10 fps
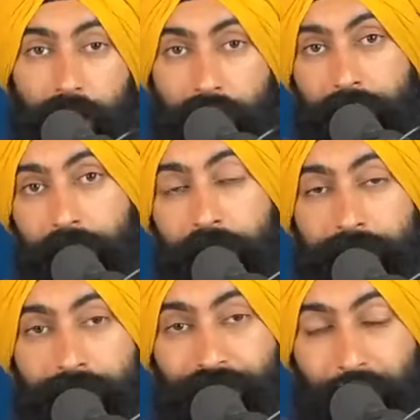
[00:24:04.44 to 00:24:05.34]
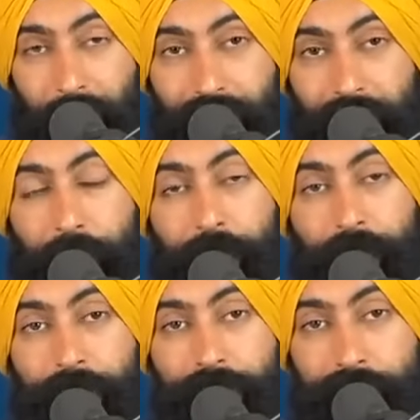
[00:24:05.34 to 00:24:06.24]
heck out of your money
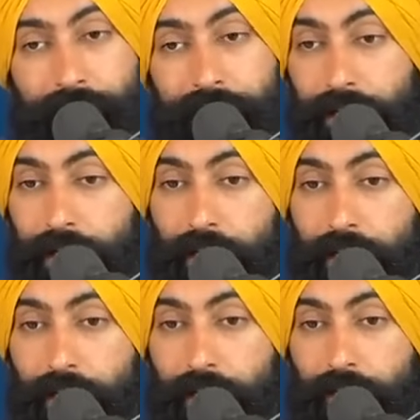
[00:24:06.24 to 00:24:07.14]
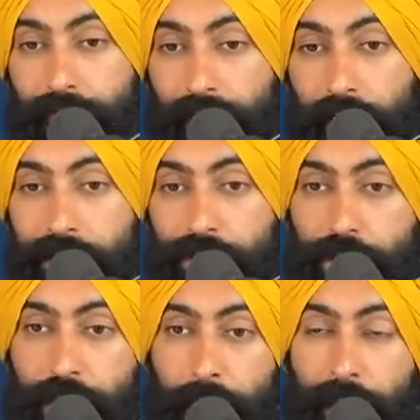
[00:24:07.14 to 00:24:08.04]
because the faster
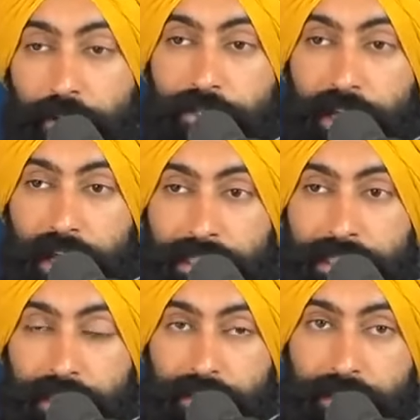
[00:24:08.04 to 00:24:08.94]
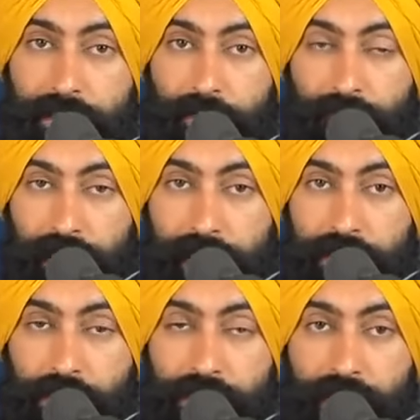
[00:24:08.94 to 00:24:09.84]
you can buy those assets, the
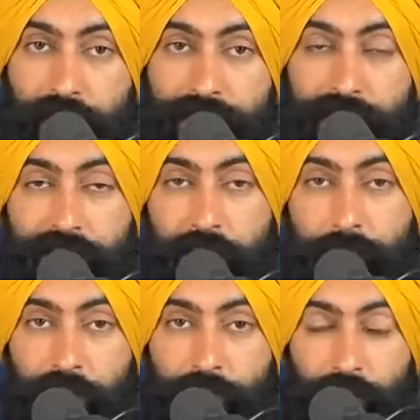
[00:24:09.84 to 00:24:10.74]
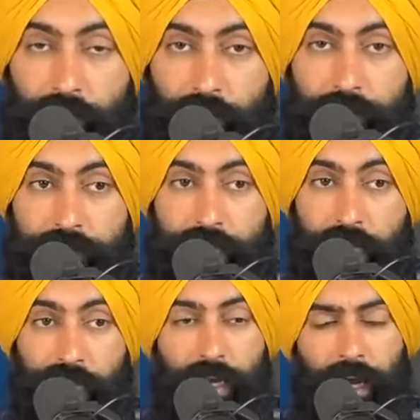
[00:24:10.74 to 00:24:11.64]
faster those assets can pay for your
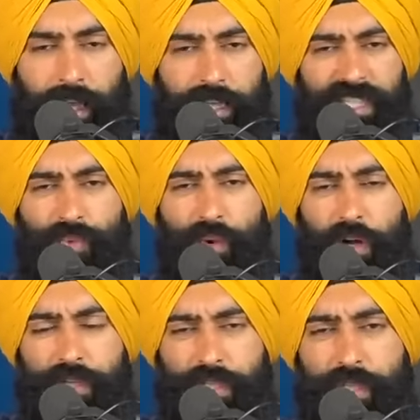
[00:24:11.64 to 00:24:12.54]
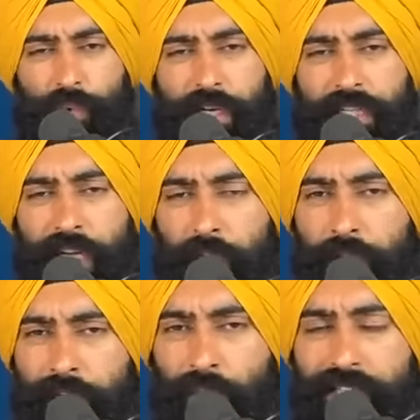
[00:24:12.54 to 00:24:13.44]
lifestyle. And this is where also you want to take a
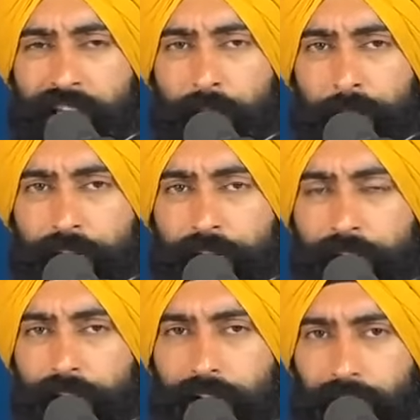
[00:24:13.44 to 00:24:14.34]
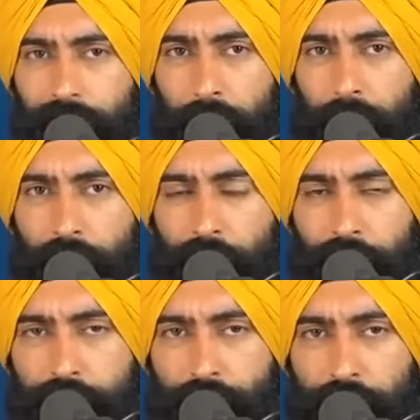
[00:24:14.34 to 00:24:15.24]
look at what's happening in the economy
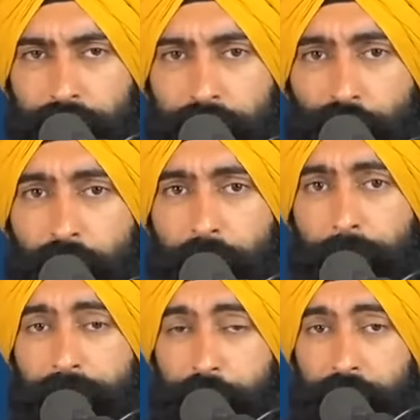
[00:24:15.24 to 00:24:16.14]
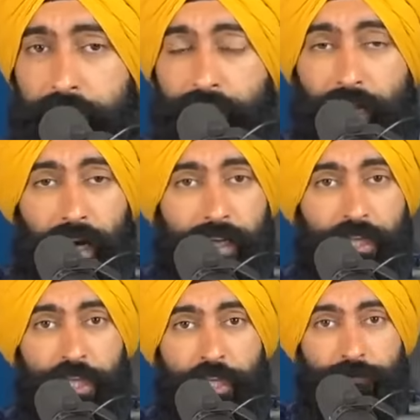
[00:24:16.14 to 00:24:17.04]
around us right now, because we're seeing a lot of
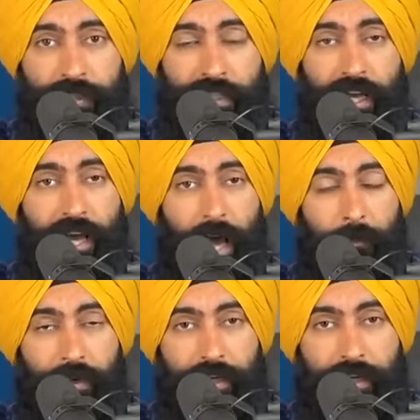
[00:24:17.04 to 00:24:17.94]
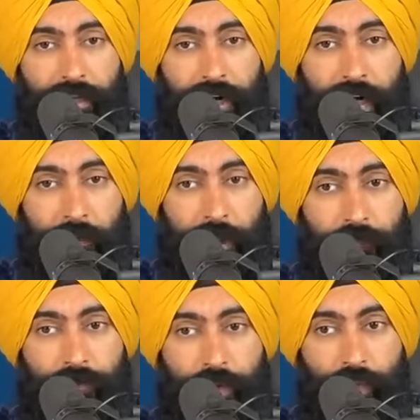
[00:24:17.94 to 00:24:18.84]
shifts happen in the economy
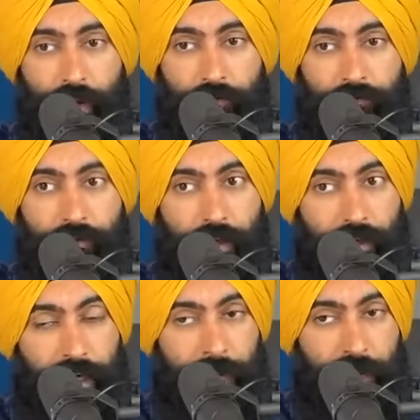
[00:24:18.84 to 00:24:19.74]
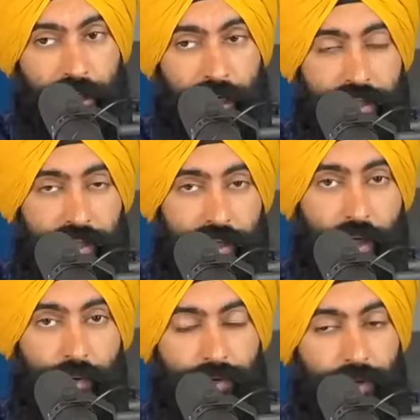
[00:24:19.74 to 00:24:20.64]
with the economy changing,
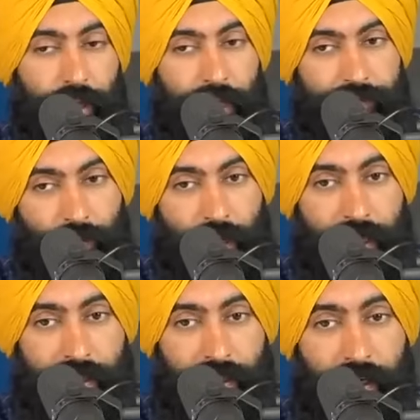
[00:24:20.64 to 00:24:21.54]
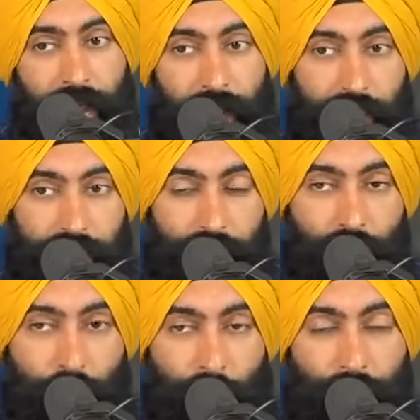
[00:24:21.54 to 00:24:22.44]
with layoffs rising, and this
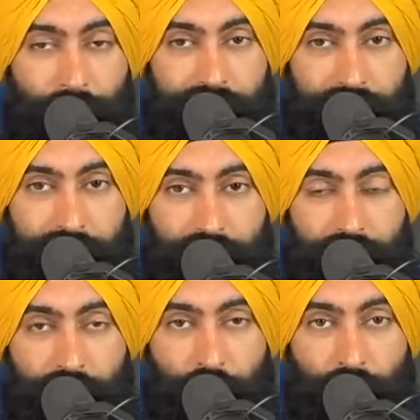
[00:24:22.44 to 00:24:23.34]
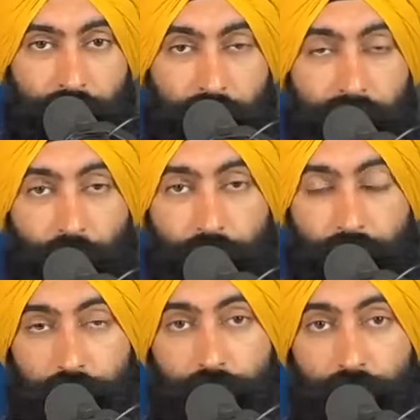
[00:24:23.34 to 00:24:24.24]
whole great resignation thing going on. That way
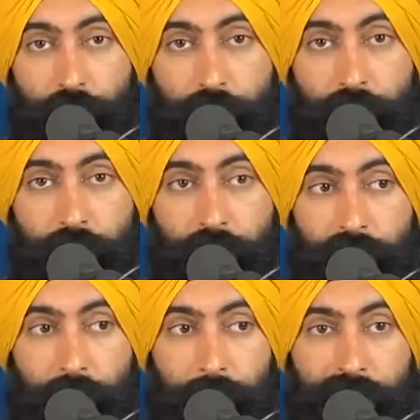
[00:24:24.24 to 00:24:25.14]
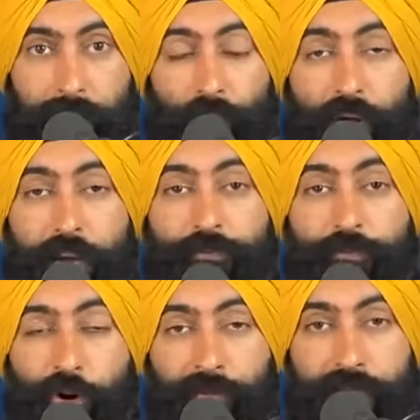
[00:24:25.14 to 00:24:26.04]
you can make a more
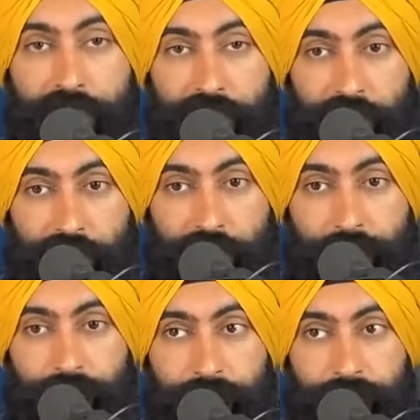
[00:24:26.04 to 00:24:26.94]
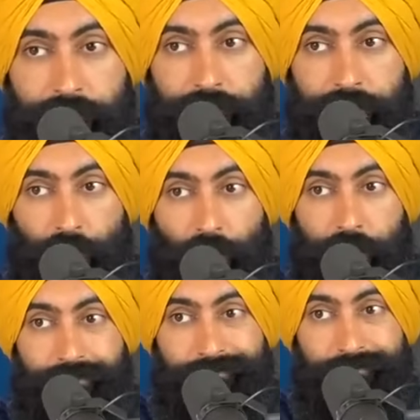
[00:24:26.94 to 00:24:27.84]
informed decision. That
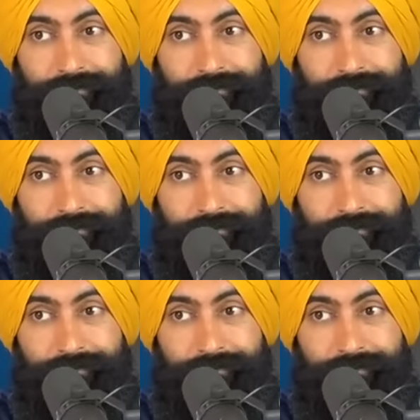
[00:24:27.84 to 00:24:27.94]
way